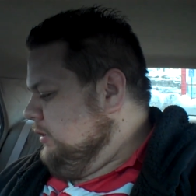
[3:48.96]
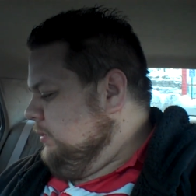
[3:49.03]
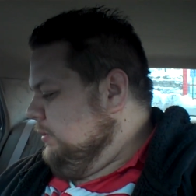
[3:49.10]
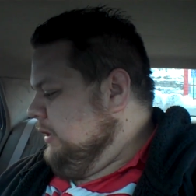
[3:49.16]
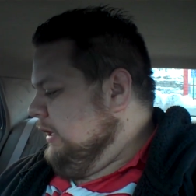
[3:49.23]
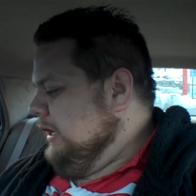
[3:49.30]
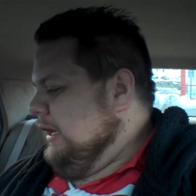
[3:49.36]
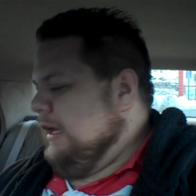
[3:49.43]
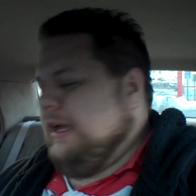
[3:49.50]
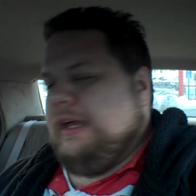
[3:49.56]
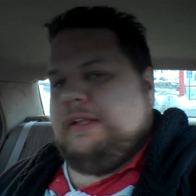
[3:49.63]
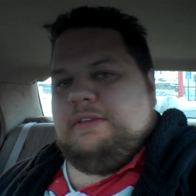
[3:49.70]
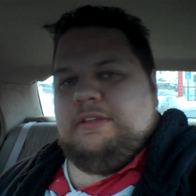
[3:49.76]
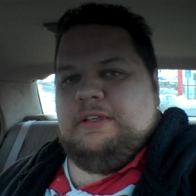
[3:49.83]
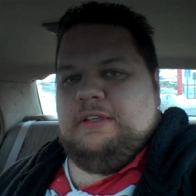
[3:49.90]
we
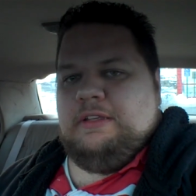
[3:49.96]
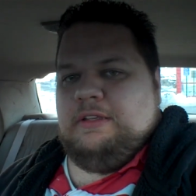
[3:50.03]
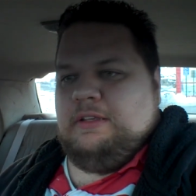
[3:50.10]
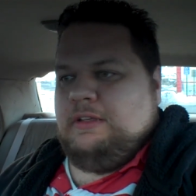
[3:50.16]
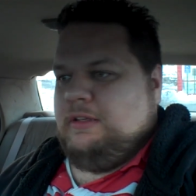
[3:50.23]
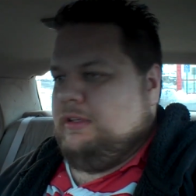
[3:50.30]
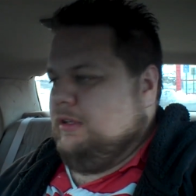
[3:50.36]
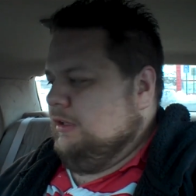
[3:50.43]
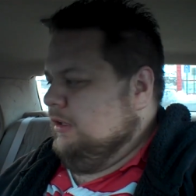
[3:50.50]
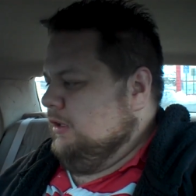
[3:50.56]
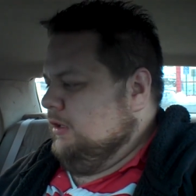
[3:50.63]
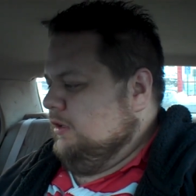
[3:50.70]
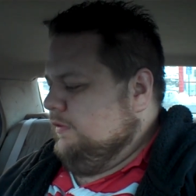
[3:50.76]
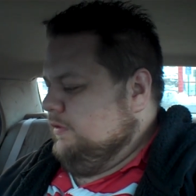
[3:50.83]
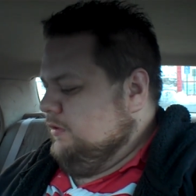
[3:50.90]
got
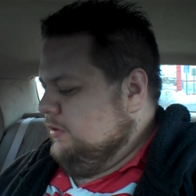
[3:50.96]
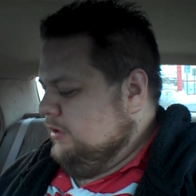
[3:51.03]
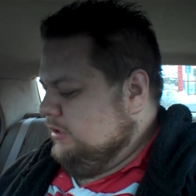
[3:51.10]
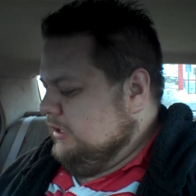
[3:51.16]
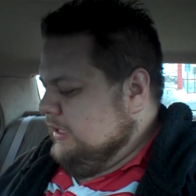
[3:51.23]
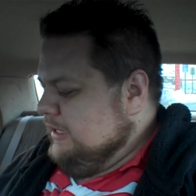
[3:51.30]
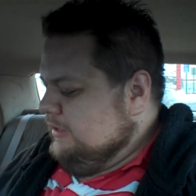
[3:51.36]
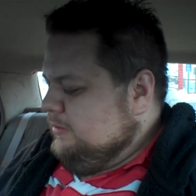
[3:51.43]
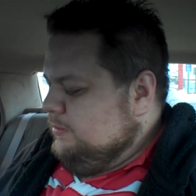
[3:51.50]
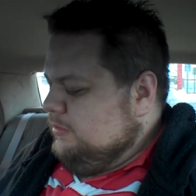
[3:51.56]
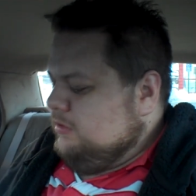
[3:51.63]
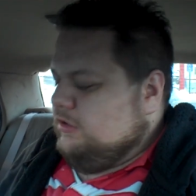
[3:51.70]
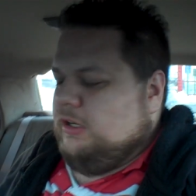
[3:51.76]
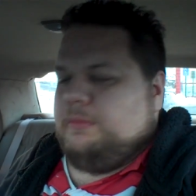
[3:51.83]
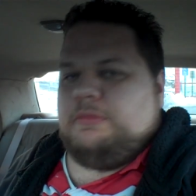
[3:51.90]
of course, I got some
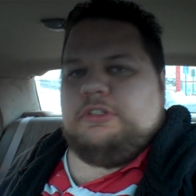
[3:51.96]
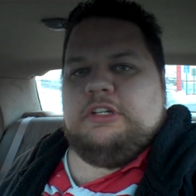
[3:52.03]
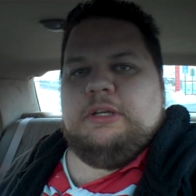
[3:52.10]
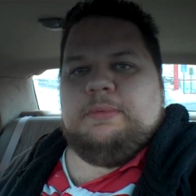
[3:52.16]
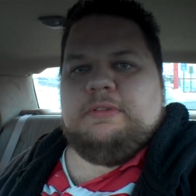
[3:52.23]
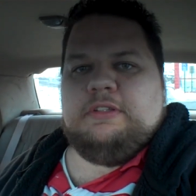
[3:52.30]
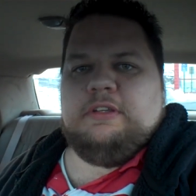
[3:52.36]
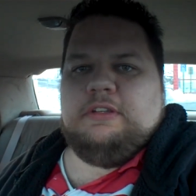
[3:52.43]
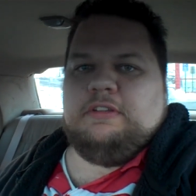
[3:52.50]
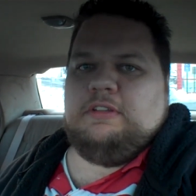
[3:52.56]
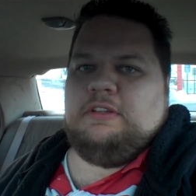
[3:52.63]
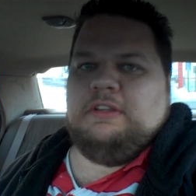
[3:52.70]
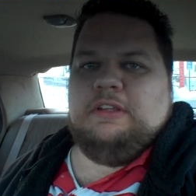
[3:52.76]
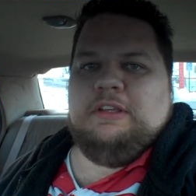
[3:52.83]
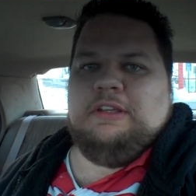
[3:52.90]
shrimp chips
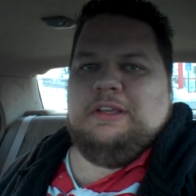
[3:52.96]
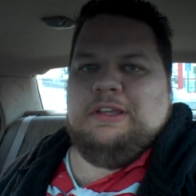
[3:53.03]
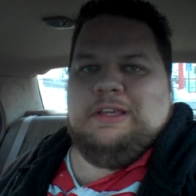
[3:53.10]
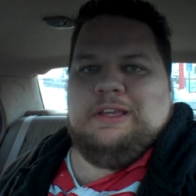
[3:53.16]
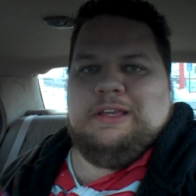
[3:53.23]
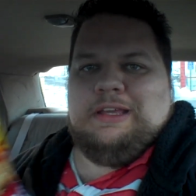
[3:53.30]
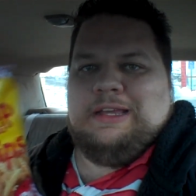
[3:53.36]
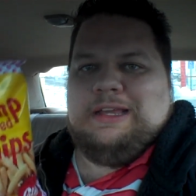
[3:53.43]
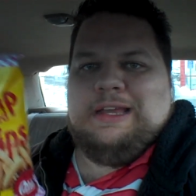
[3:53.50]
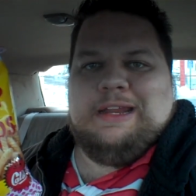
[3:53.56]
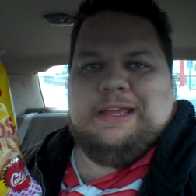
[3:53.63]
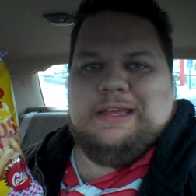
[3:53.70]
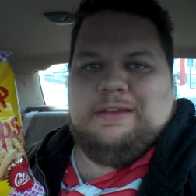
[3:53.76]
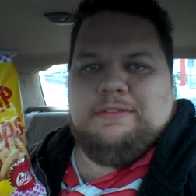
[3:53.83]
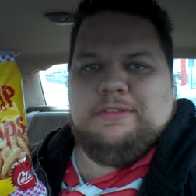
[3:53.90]
because I
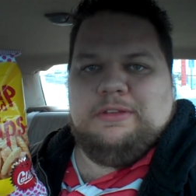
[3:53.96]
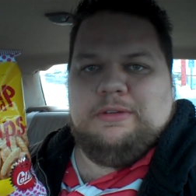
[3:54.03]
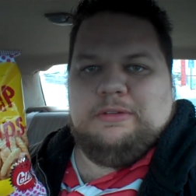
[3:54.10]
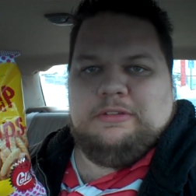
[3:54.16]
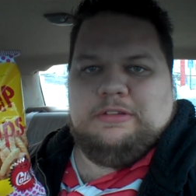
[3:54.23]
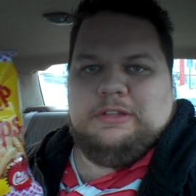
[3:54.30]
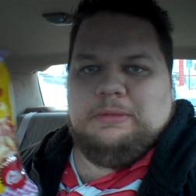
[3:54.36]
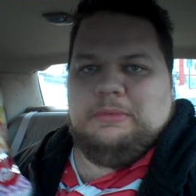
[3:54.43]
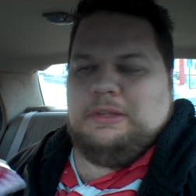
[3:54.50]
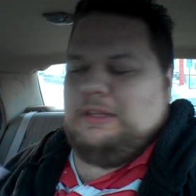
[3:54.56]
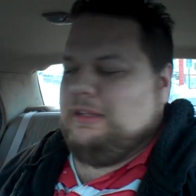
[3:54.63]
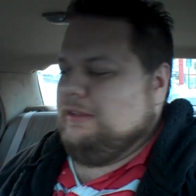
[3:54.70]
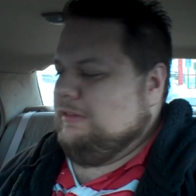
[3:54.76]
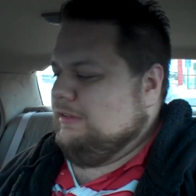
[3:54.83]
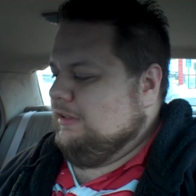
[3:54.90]
gotta have those. I mean,
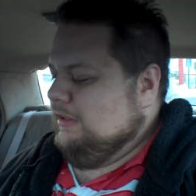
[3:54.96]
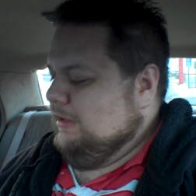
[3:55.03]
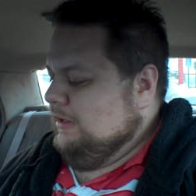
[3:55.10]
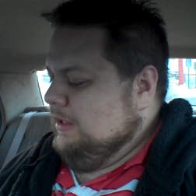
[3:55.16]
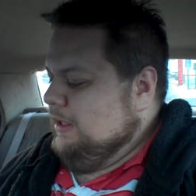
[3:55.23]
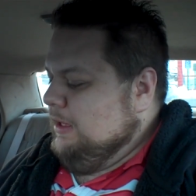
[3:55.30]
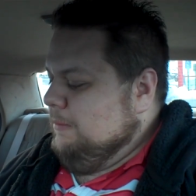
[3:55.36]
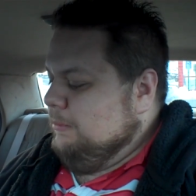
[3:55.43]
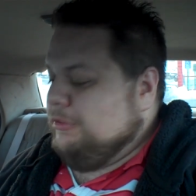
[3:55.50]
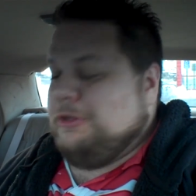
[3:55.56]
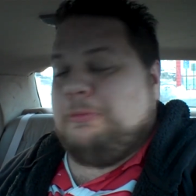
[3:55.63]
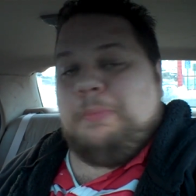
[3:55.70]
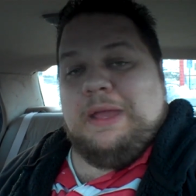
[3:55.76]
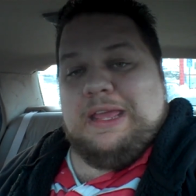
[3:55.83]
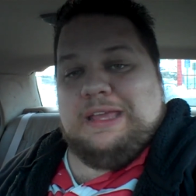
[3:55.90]
these, but
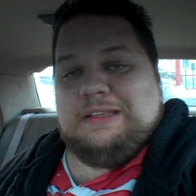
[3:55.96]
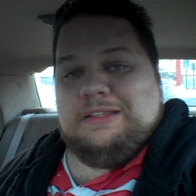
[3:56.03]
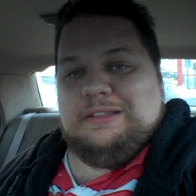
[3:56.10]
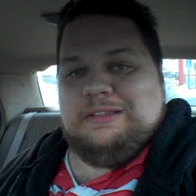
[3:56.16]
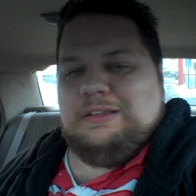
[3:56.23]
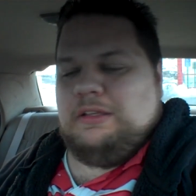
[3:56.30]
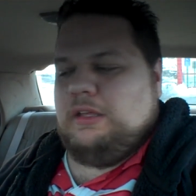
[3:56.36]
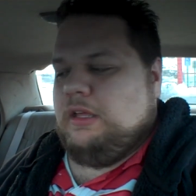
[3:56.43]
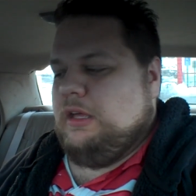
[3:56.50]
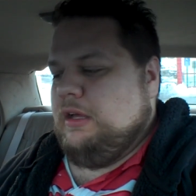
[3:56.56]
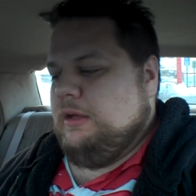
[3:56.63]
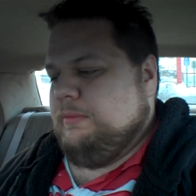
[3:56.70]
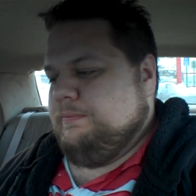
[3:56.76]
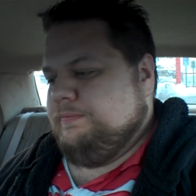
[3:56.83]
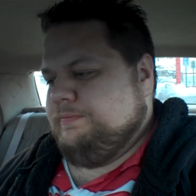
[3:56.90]
they're baked.
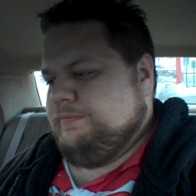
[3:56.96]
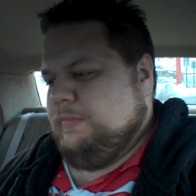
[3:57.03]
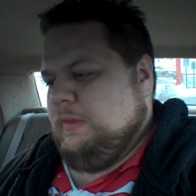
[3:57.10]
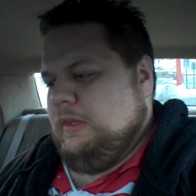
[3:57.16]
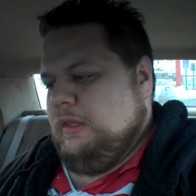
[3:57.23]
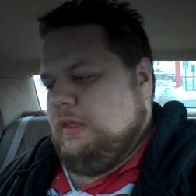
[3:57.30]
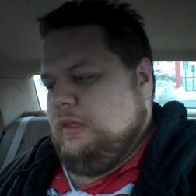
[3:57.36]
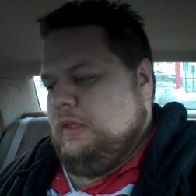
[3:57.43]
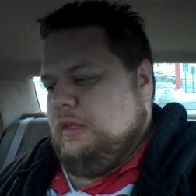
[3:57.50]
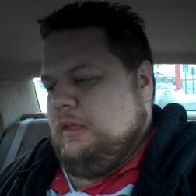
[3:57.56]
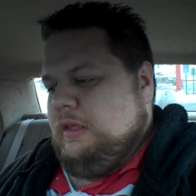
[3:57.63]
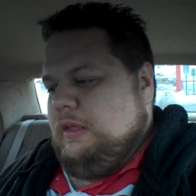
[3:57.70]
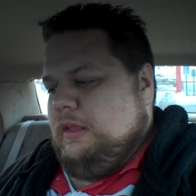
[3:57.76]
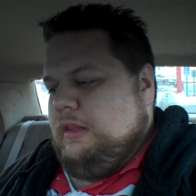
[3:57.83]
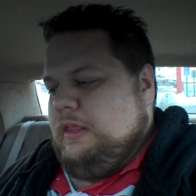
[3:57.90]
Um,
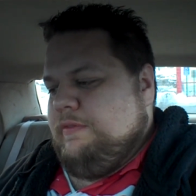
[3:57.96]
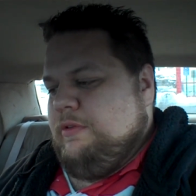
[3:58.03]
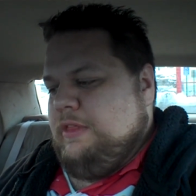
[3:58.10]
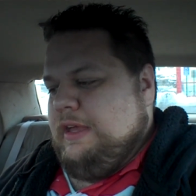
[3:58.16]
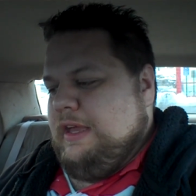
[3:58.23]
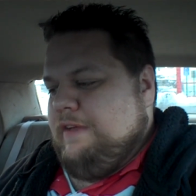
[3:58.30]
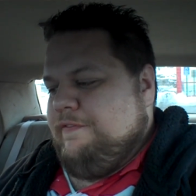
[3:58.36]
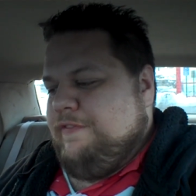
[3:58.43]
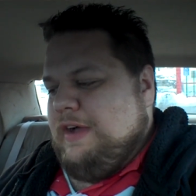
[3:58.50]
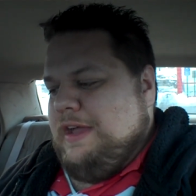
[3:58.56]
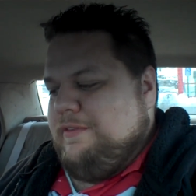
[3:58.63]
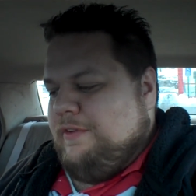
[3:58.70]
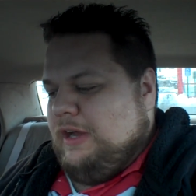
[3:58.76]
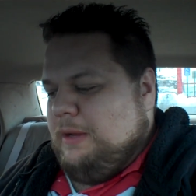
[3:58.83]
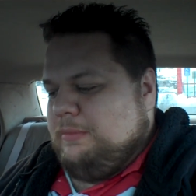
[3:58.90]
they've only got
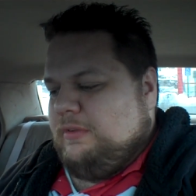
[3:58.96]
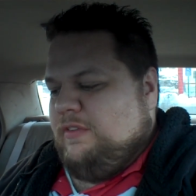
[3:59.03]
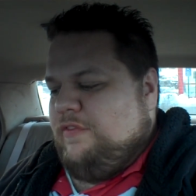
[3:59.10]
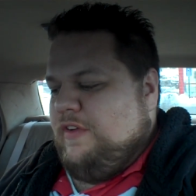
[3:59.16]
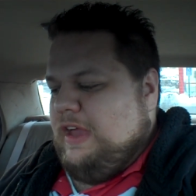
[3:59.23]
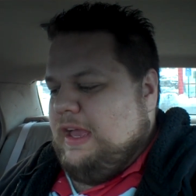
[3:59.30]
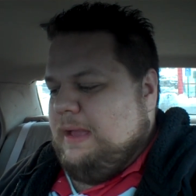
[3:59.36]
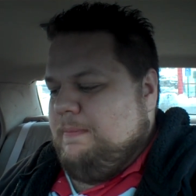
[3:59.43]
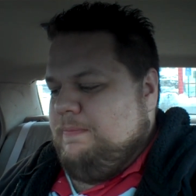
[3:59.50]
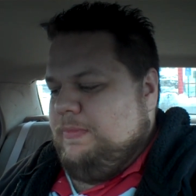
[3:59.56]
five grams of fat.